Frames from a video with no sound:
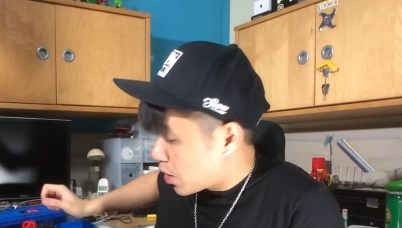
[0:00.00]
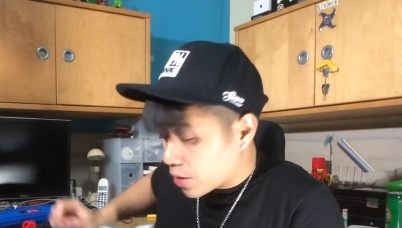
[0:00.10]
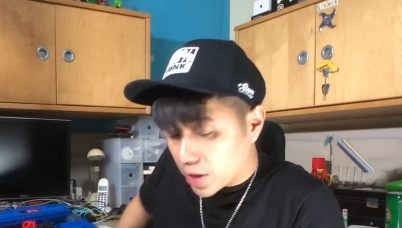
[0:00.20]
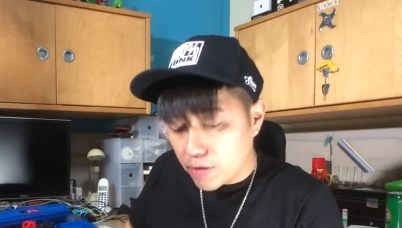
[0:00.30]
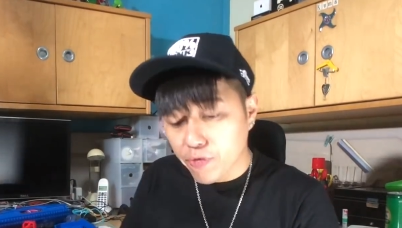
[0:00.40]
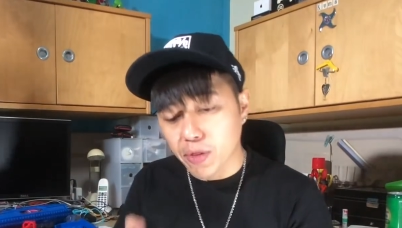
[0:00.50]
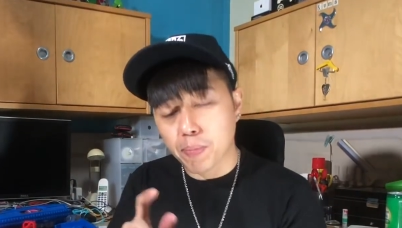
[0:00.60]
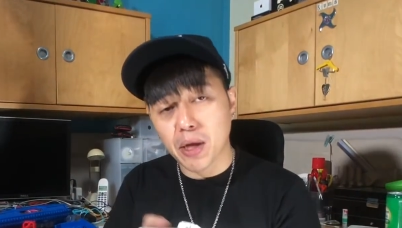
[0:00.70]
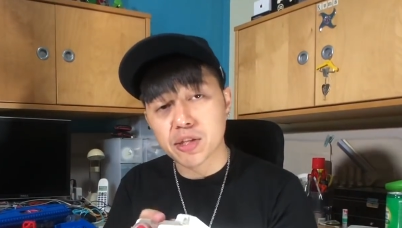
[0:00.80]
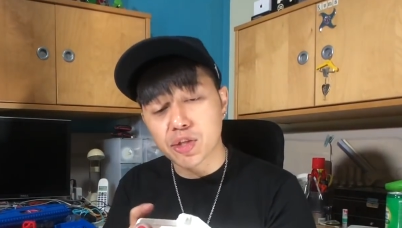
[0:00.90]
Then for the
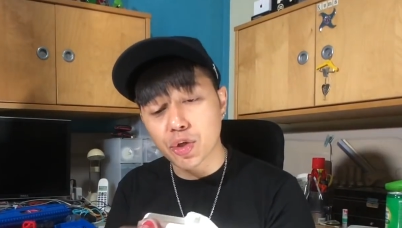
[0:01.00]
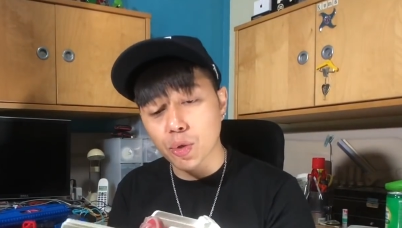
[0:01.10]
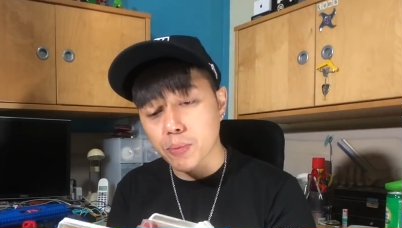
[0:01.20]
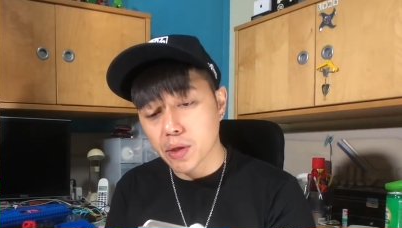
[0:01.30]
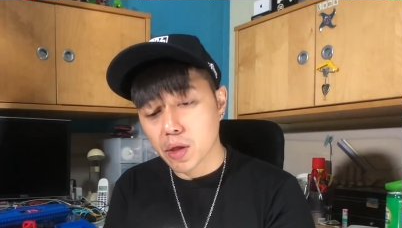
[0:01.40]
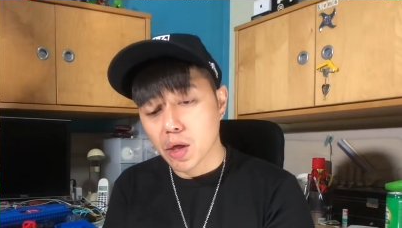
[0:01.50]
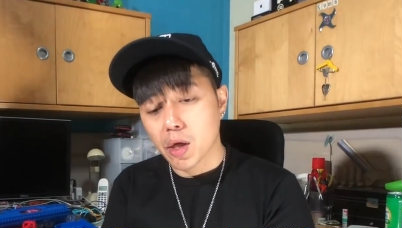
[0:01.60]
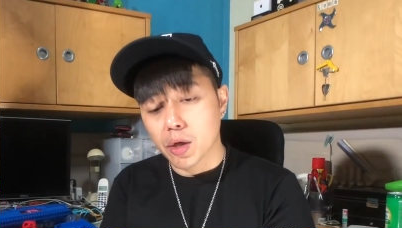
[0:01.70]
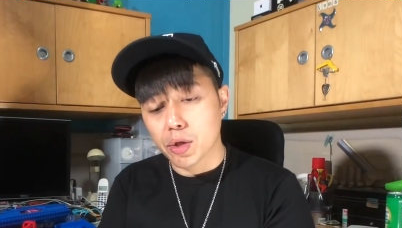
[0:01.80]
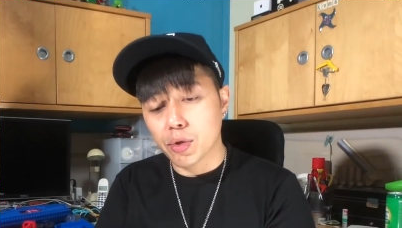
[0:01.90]
plunger tube,
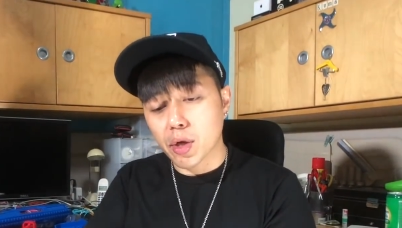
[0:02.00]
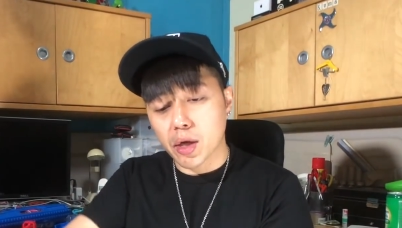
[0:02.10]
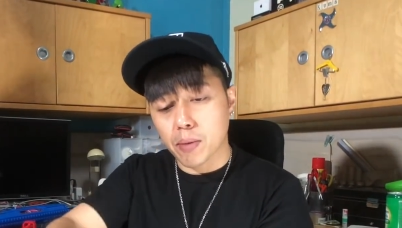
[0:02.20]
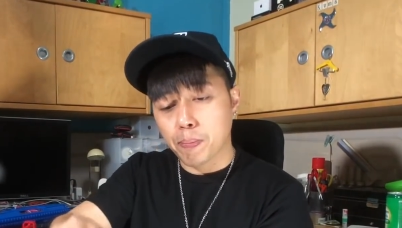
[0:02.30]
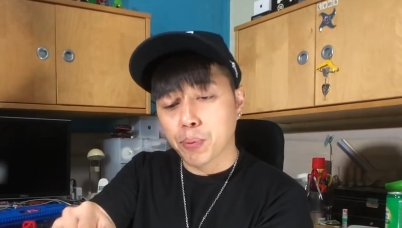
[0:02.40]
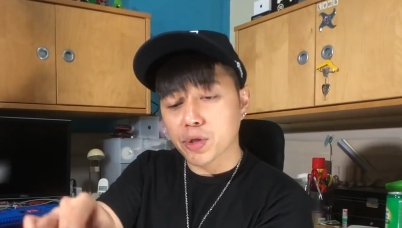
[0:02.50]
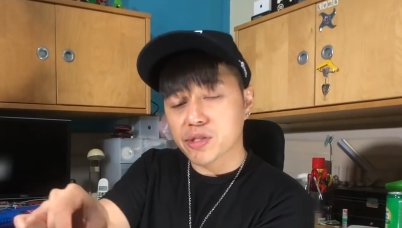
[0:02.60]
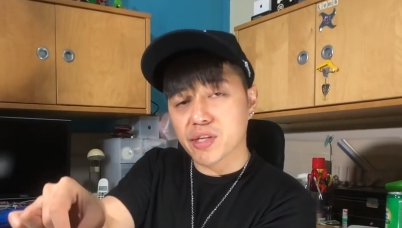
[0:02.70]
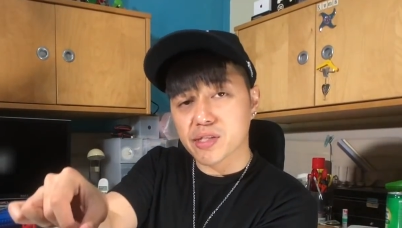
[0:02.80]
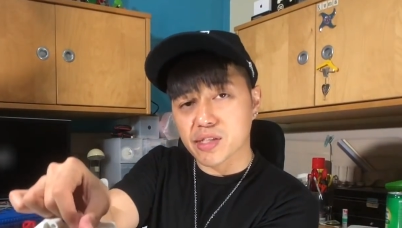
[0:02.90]
you gotta push
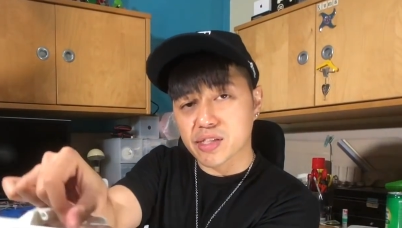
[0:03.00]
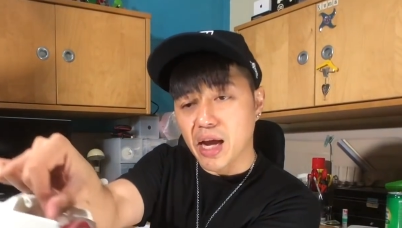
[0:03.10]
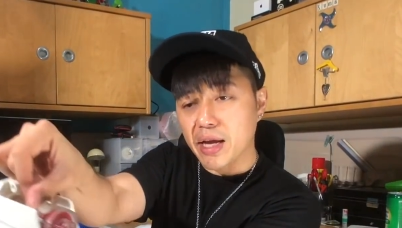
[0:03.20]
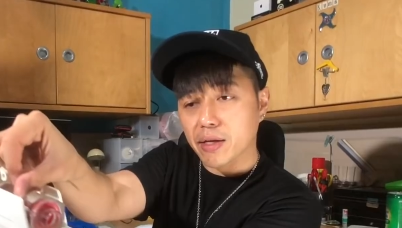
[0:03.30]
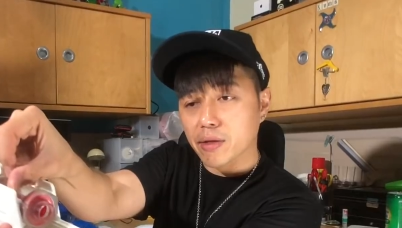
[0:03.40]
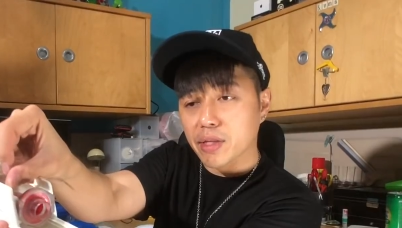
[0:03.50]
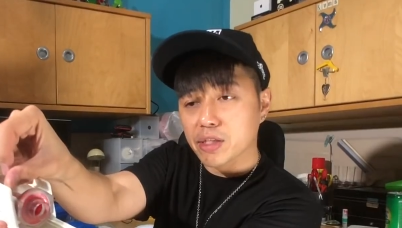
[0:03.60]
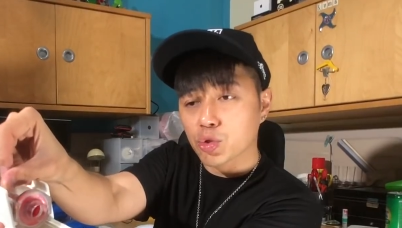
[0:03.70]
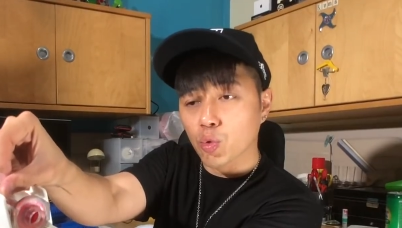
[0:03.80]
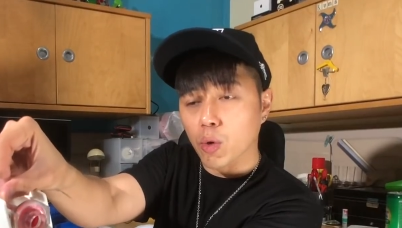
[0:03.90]
this aside.
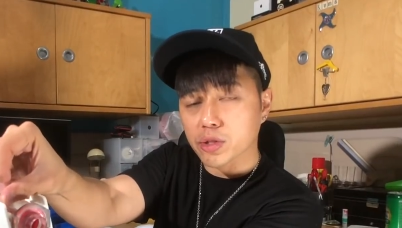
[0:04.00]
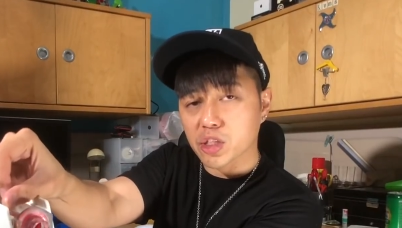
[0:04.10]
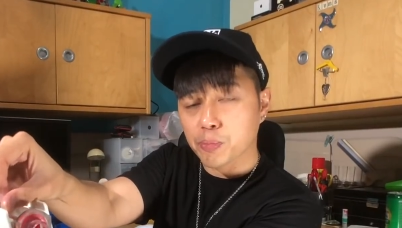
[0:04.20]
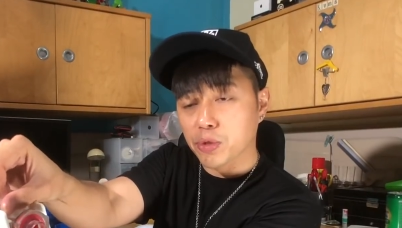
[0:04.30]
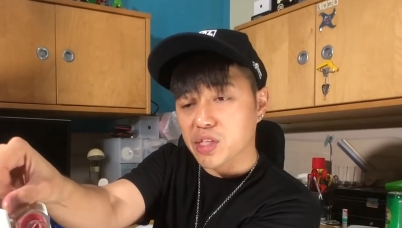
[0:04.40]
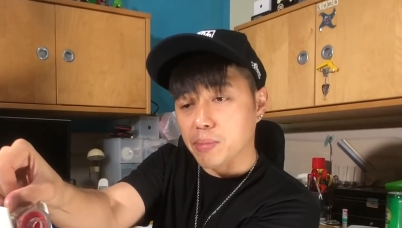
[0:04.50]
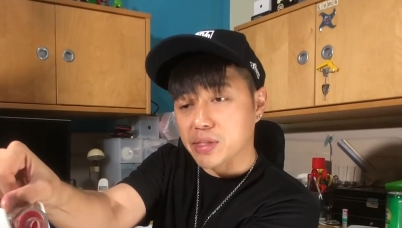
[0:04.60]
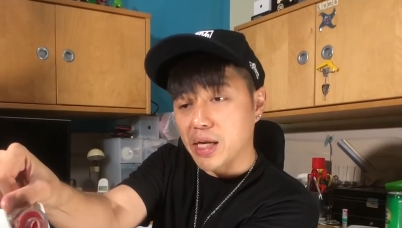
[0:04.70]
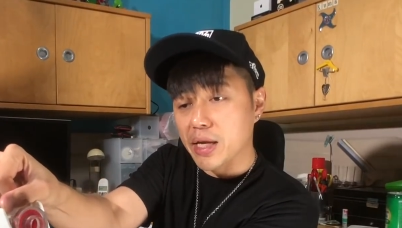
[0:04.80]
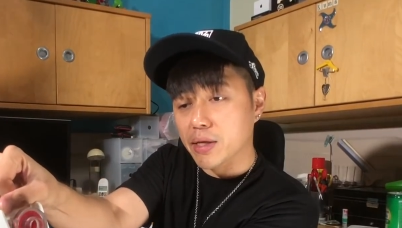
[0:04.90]
These two walls, just push them
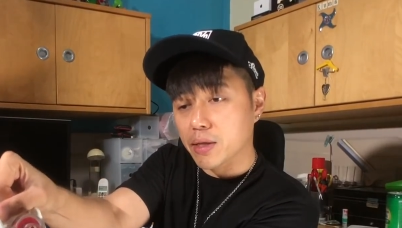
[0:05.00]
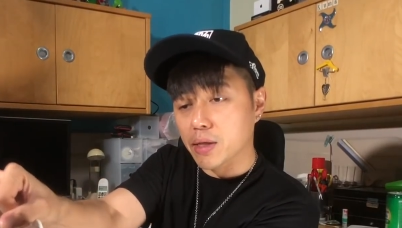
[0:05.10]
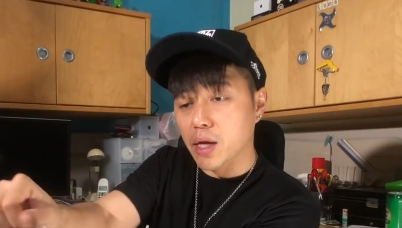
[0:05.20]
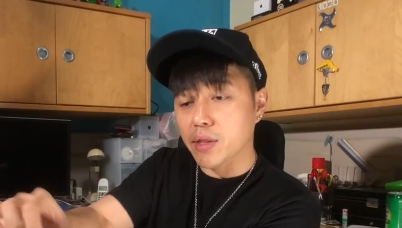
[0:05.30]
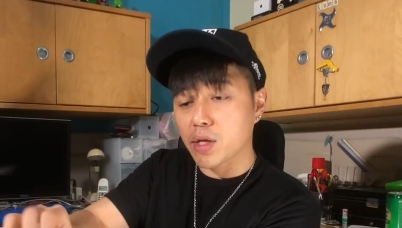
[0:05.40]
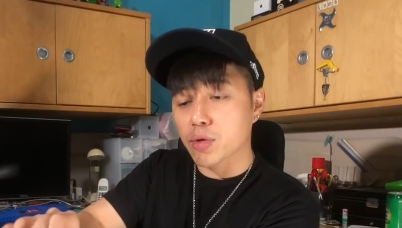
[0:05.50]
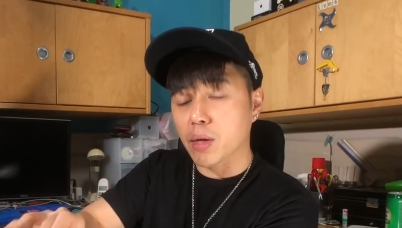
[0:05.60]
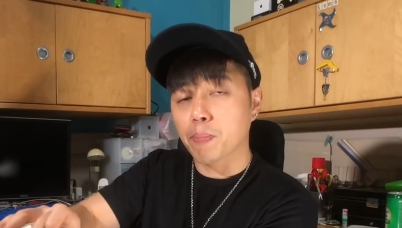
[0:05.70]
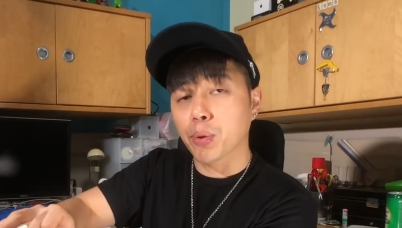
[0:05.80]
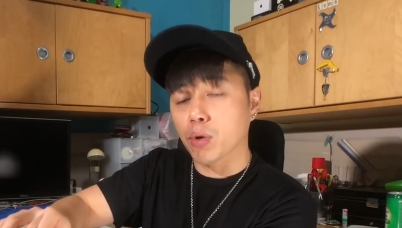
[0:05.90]
aside, and then you
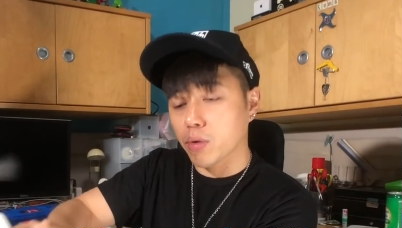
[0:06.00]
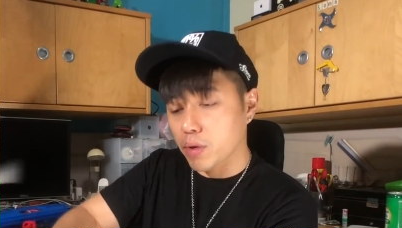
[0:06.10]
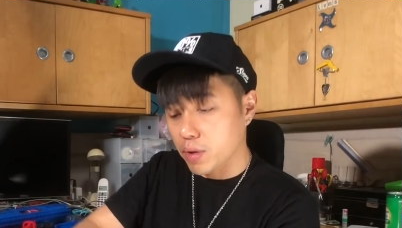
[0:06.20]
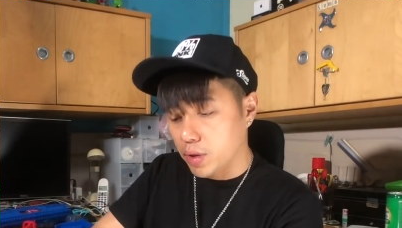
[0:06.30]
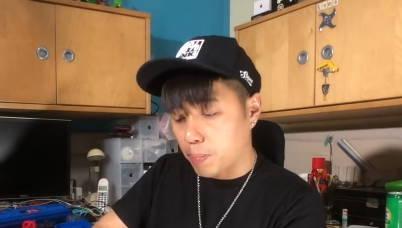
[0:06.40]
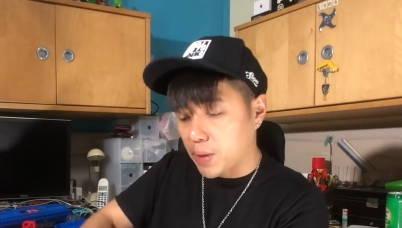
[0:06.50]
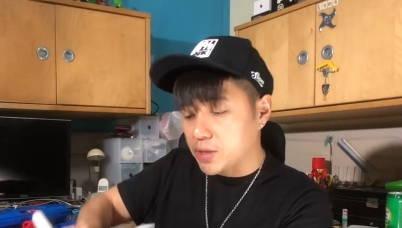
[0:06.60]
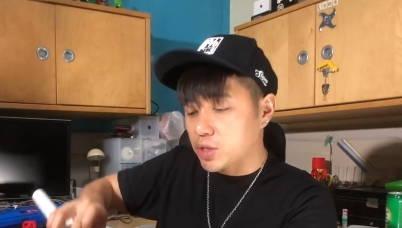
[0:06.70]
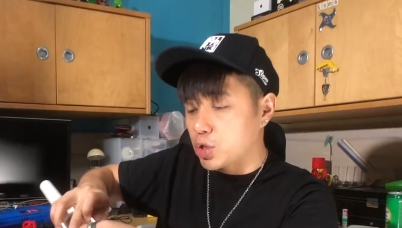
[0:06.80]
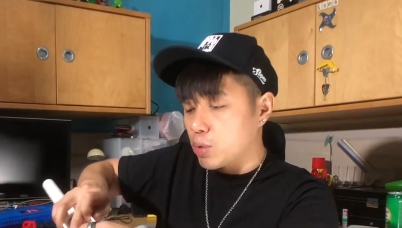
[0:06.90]
can pull the
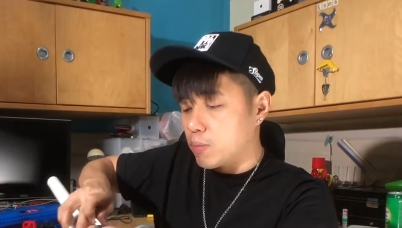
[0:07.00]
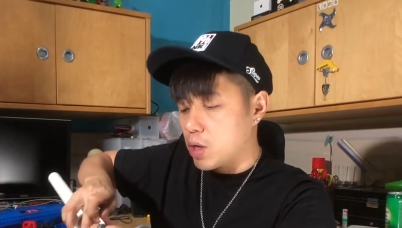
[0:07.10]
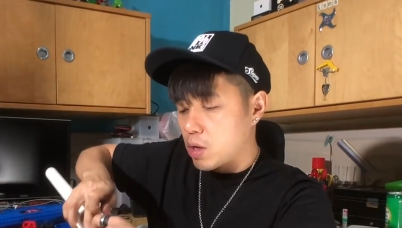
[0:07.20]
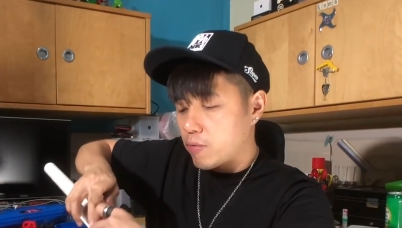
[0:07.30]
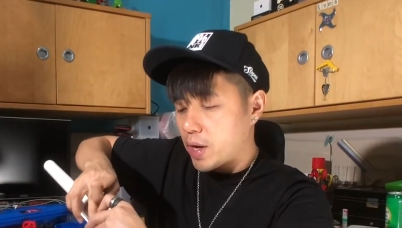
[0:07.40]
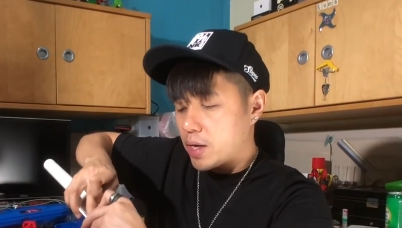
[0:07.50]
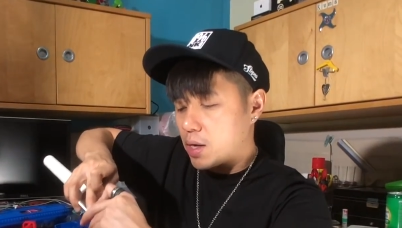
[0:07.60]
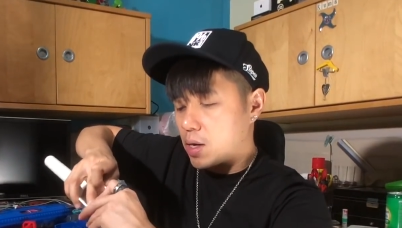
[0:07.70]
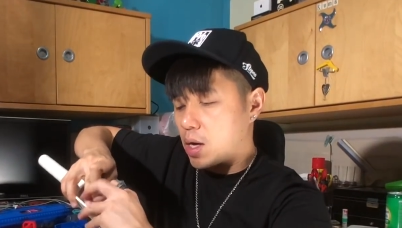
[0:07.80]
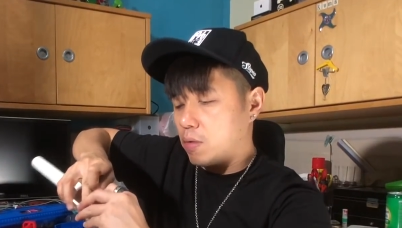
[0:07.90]
plunger tube right
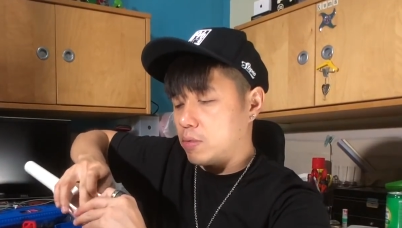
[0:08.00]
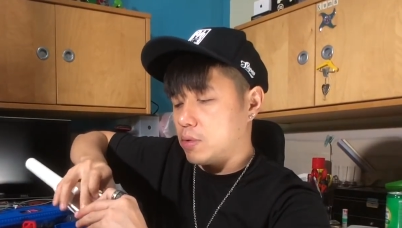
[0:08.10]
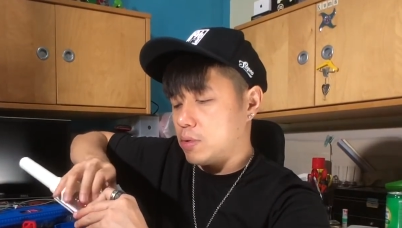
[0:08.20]
out.